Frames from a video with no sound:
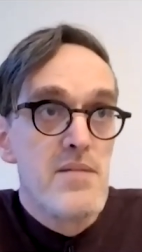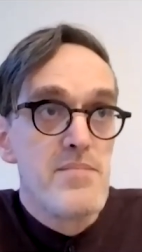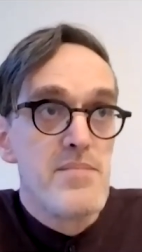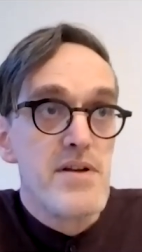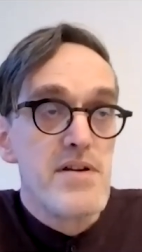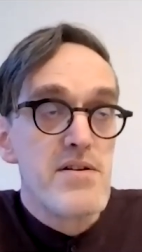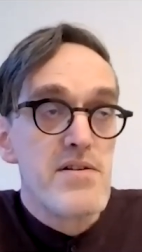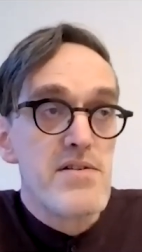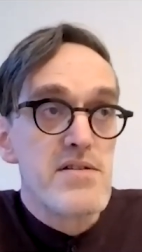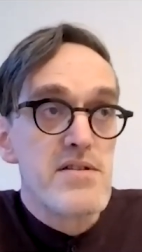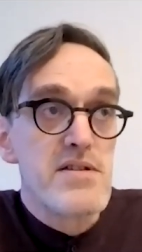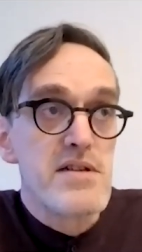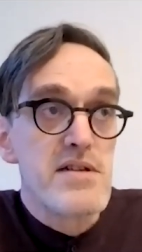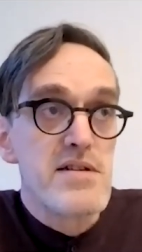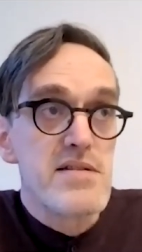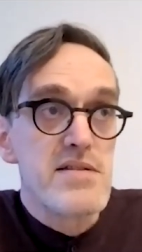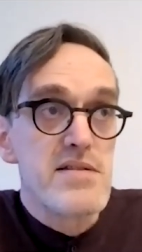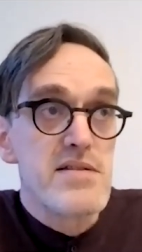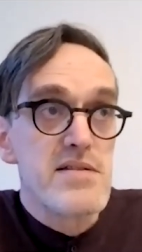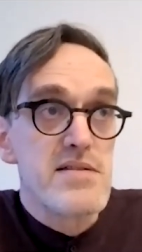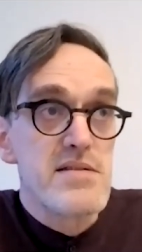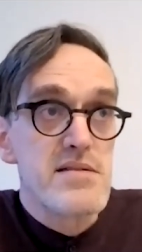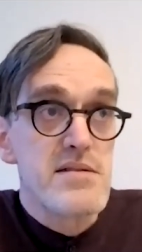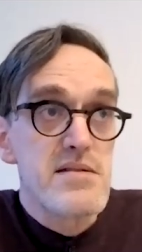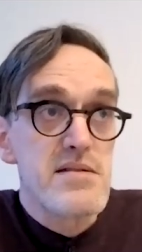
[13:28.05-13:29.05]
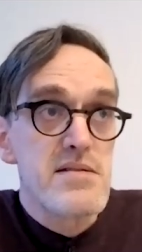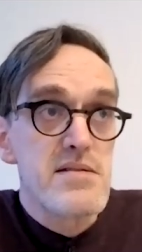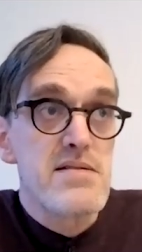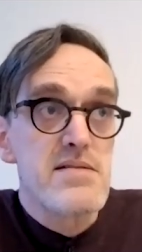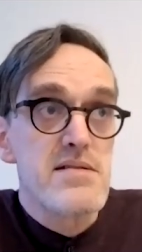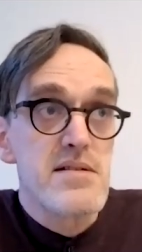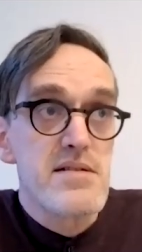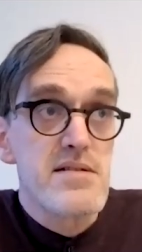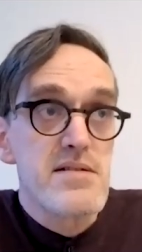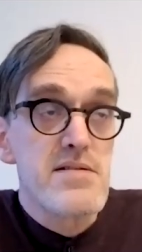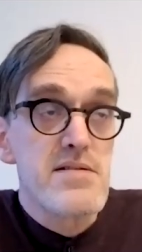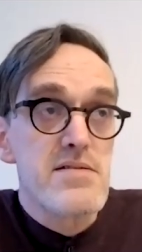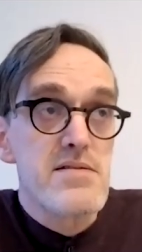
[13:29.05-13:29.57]
because there's
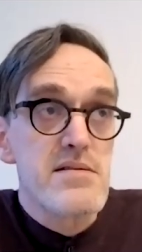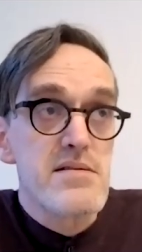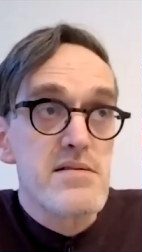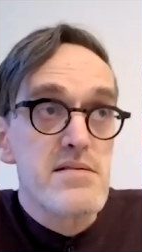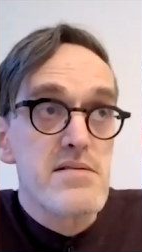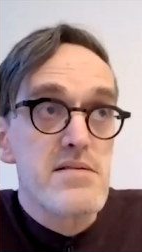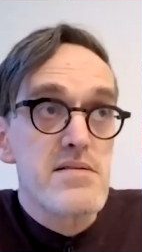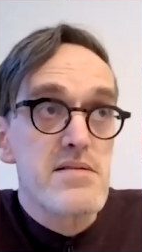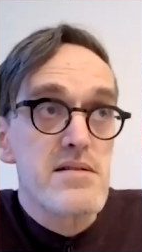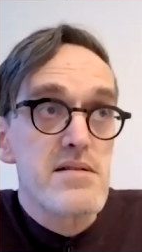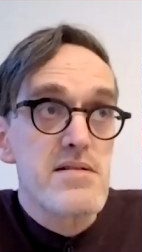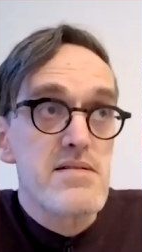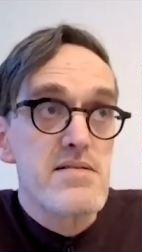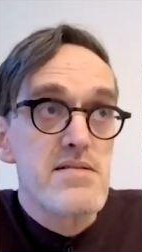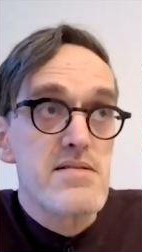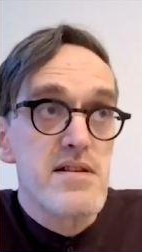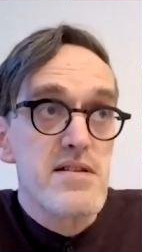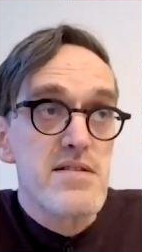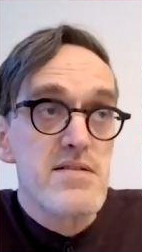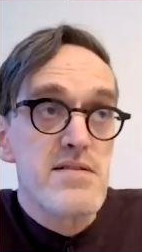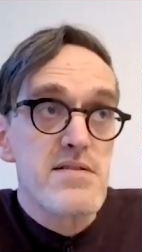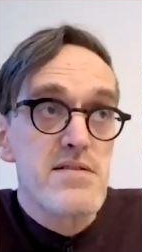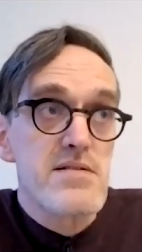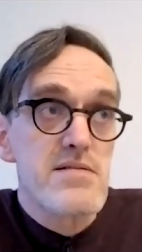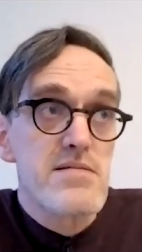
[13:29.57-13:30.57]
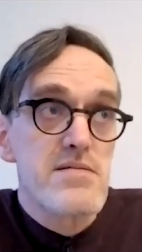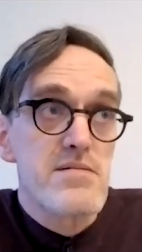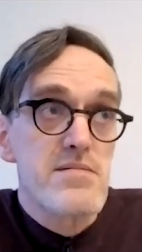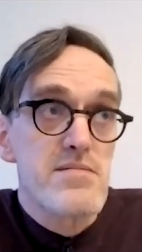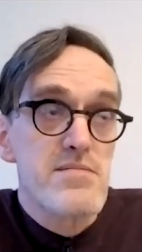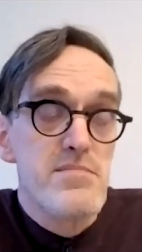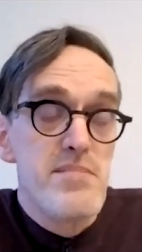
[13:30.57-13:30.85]
there's there's